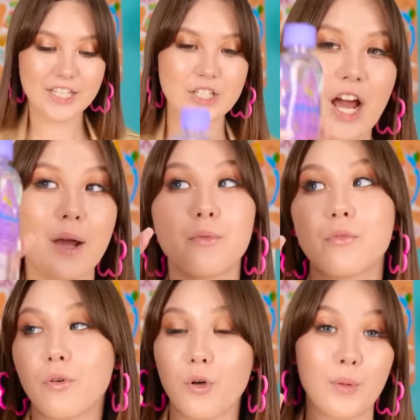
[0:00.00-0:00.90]
time for
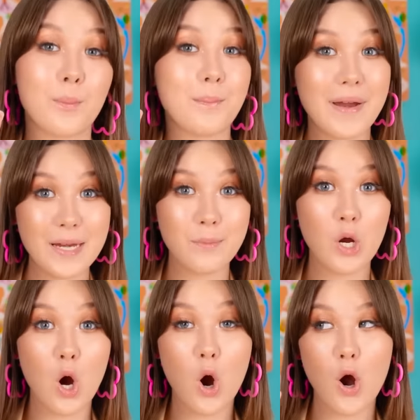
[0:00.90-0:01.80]
the baby
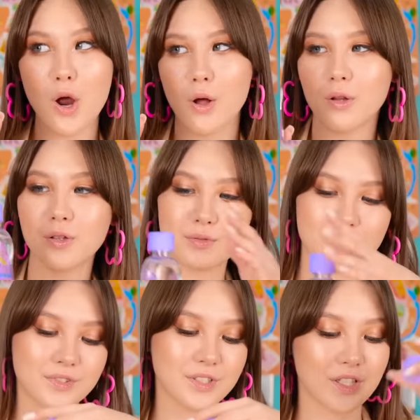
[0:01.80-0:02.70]
oil
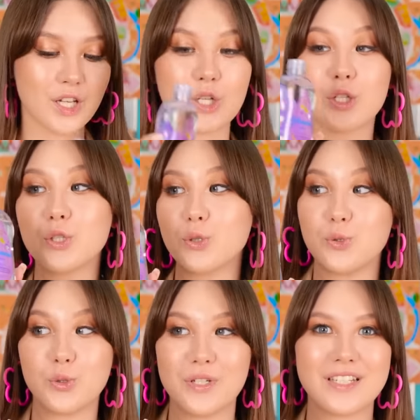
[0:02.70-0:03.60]
to
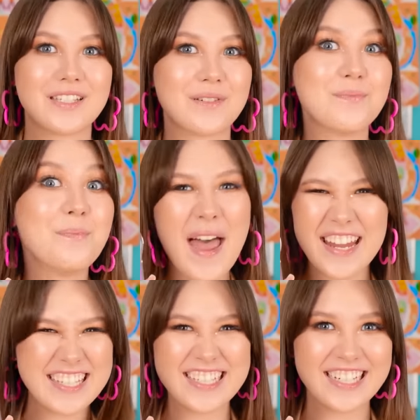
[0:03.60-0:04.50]
do its
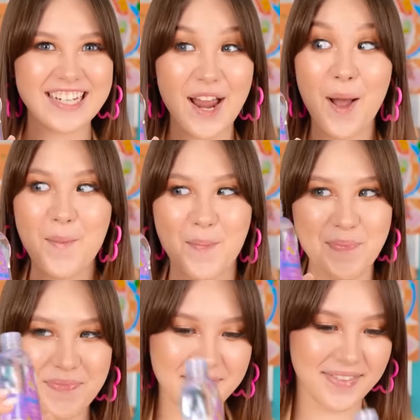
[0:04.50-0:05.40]
magic. We're gonna